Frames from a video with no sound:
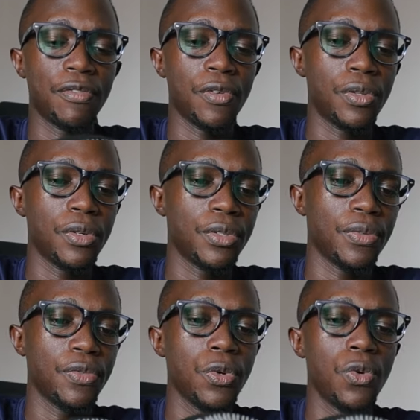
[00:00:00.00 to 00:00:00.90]
for those
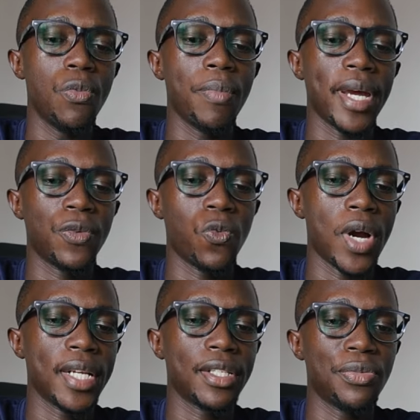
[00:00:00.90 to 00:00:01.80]
of you who might
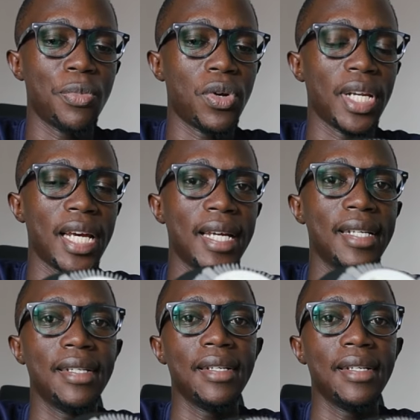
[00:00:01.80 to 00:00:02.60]
want smaller